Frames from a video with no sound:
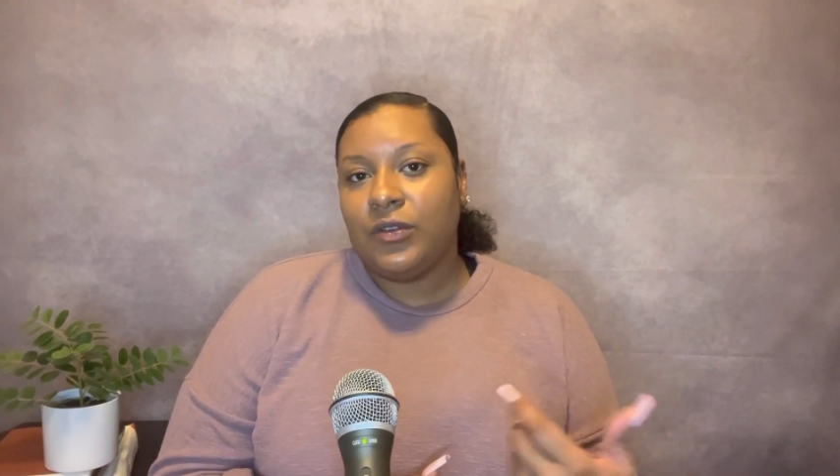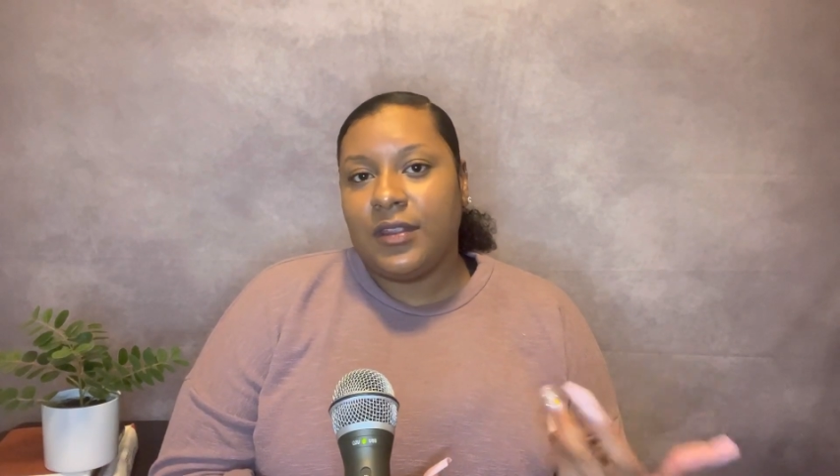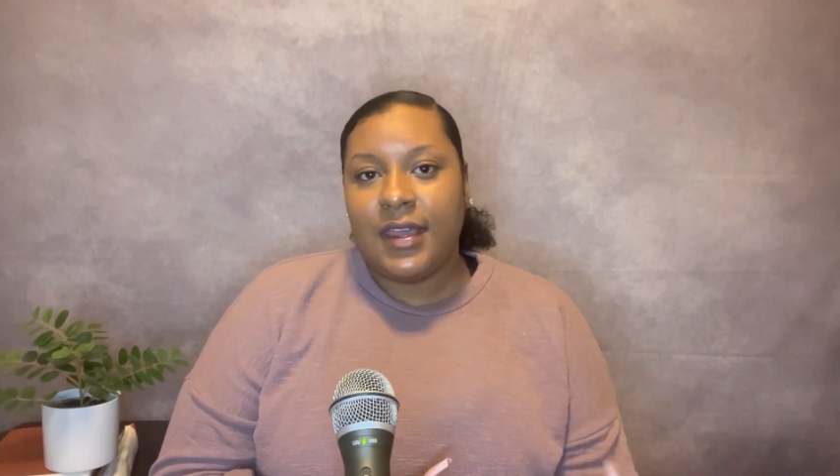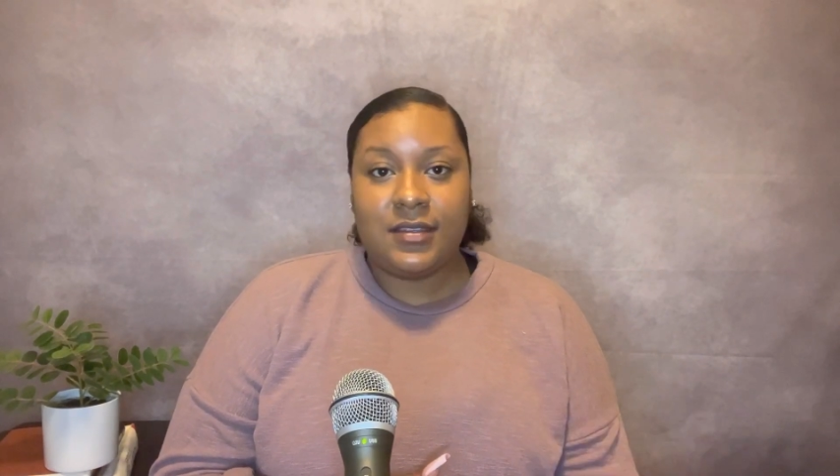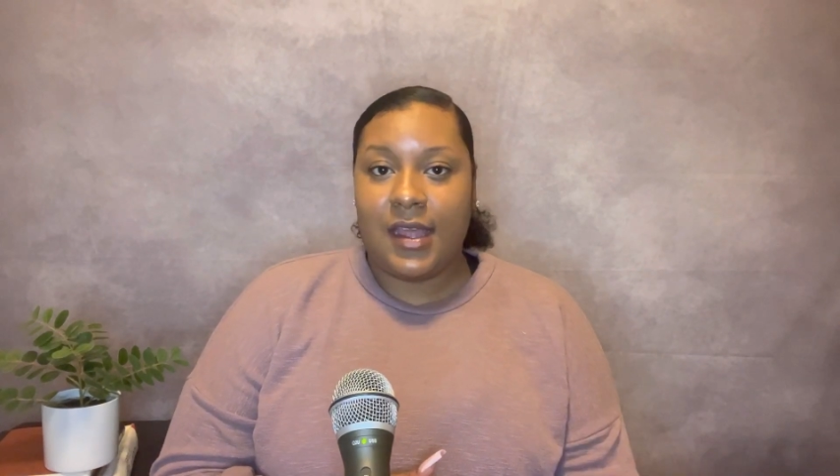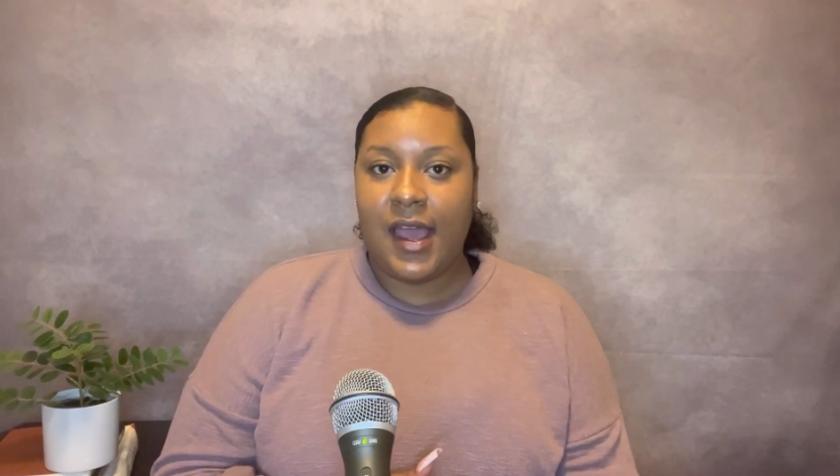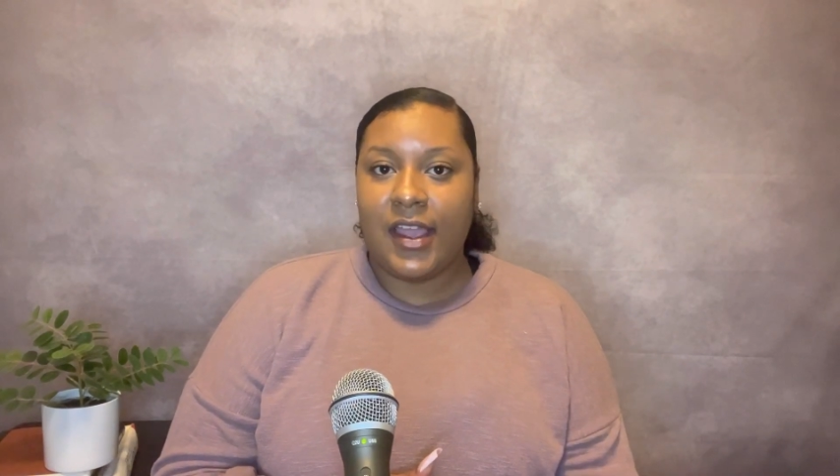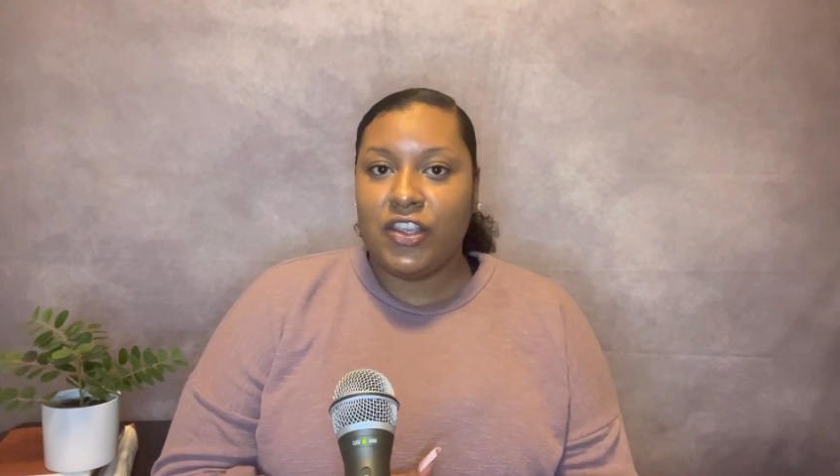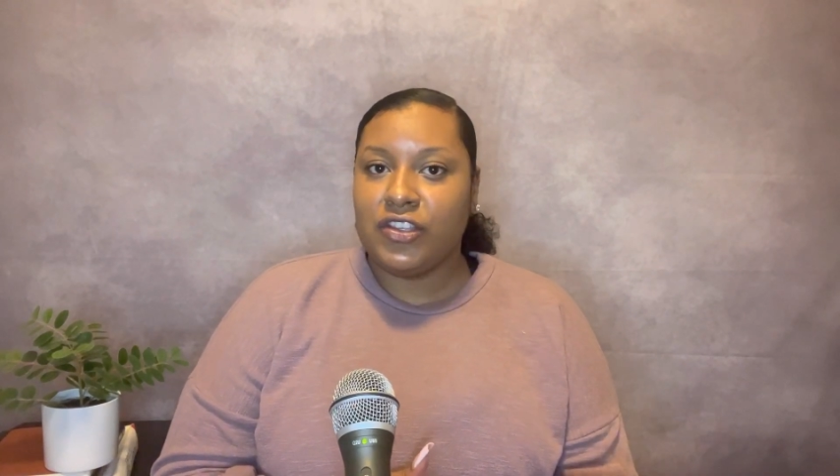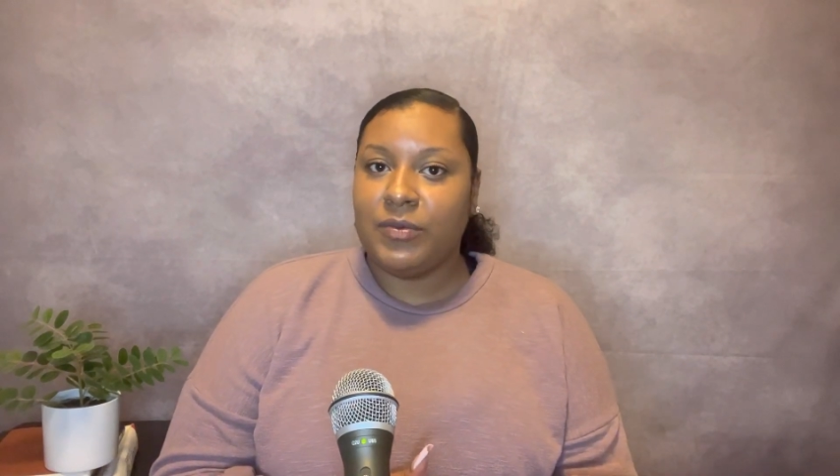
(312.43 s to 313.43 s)
and that's not how
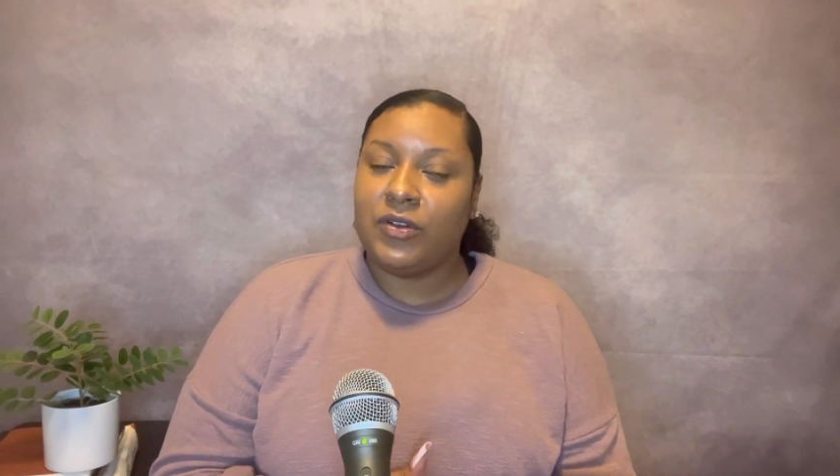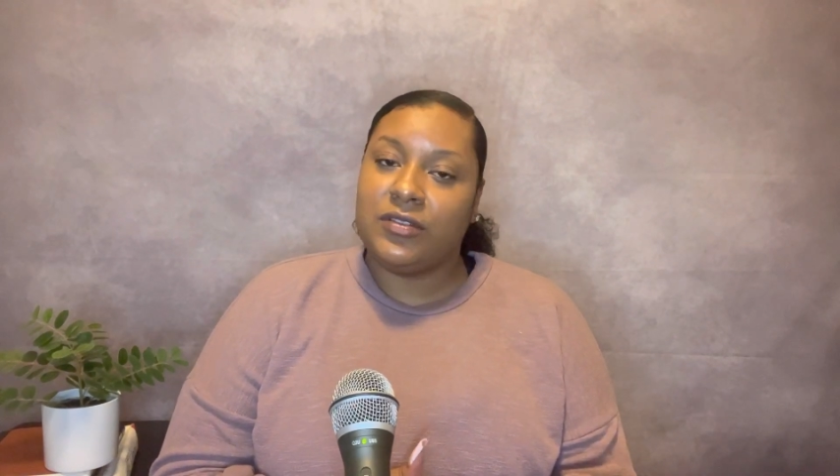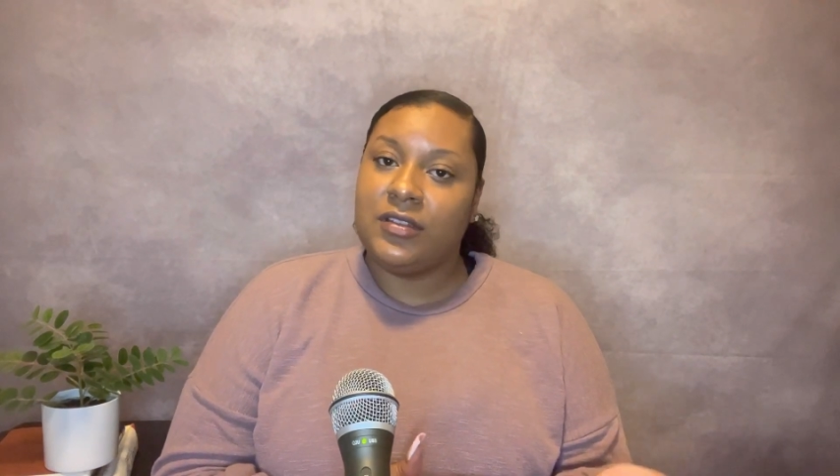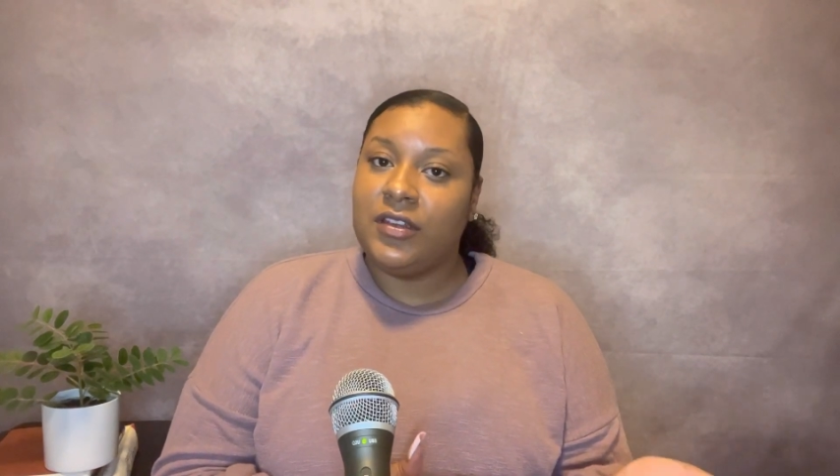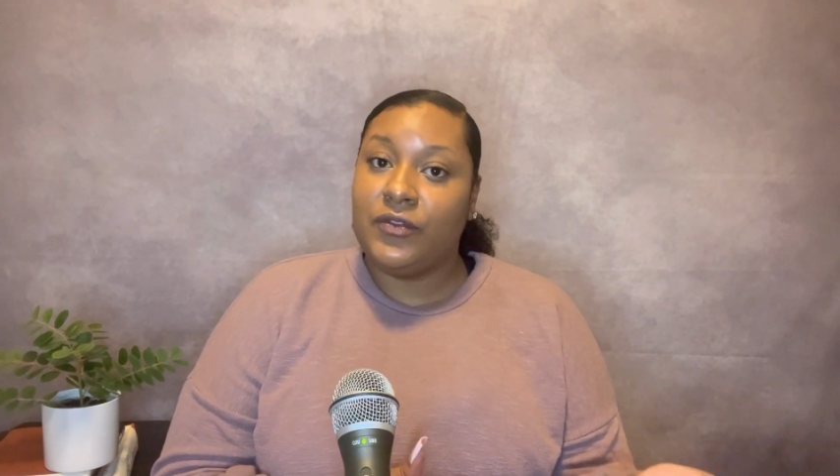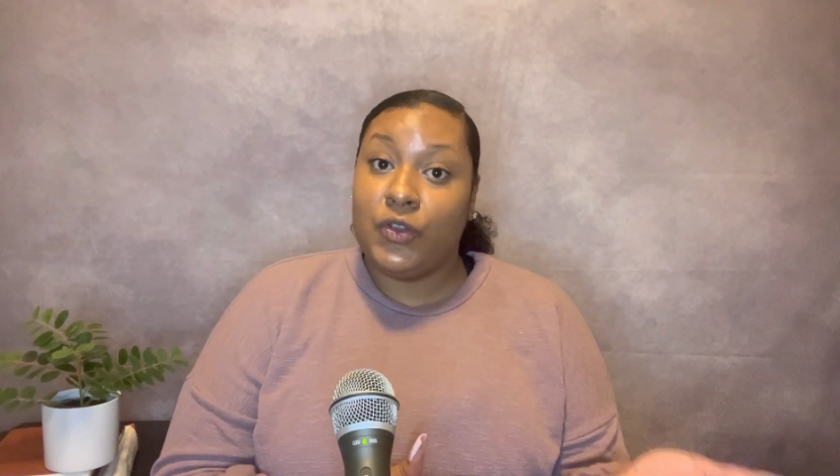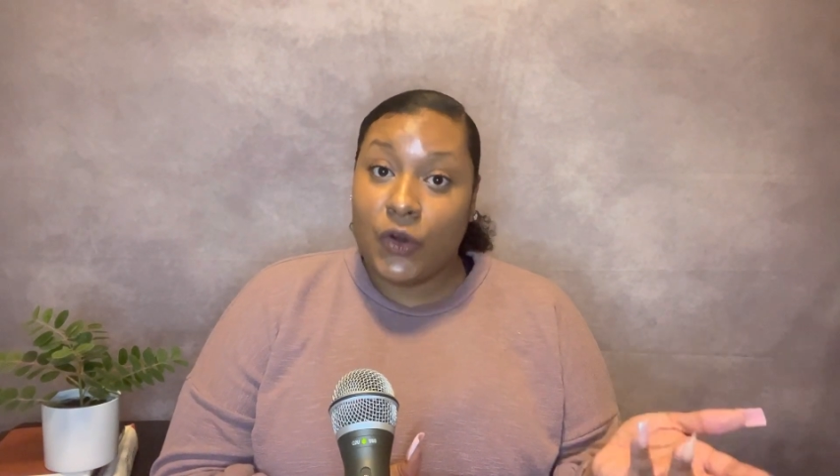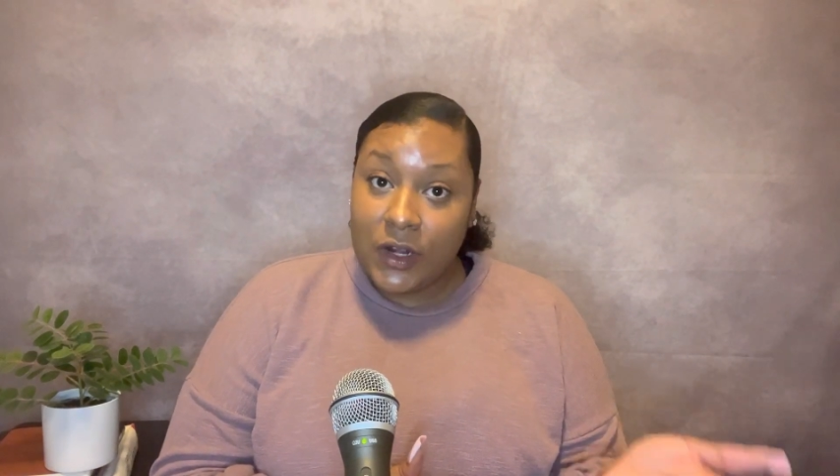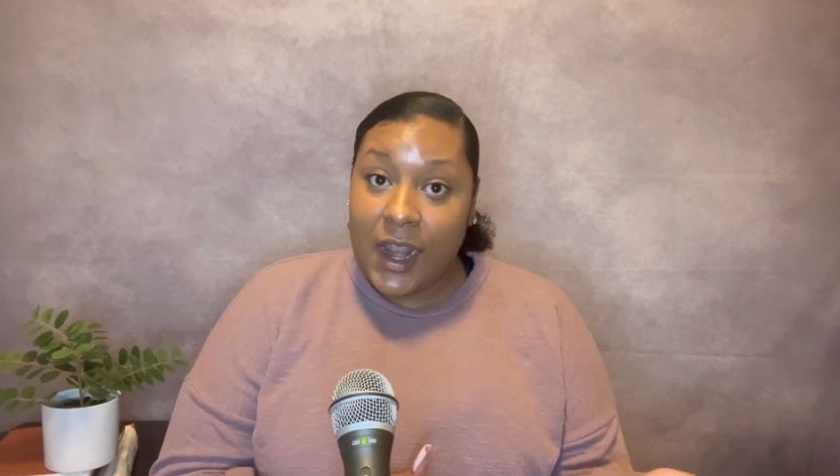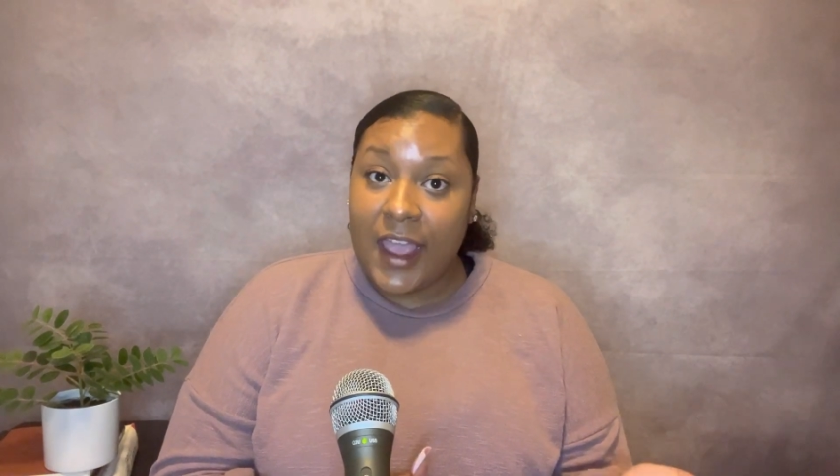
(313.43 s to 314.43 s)
you're supposed to live
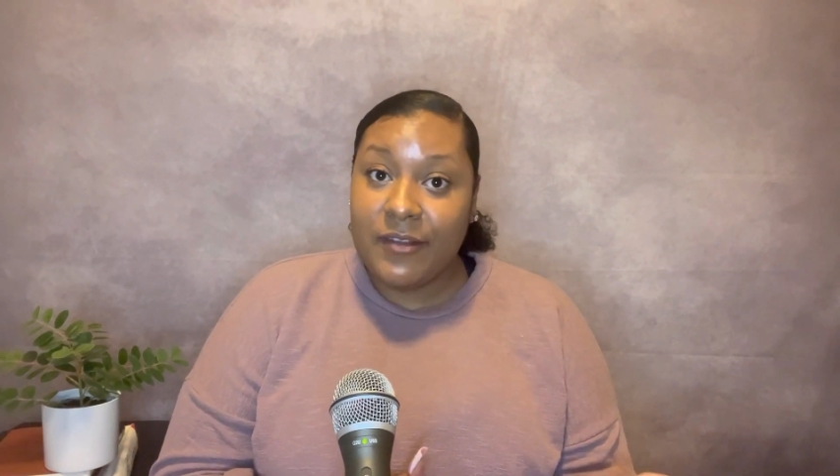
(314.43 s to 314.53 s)
your life,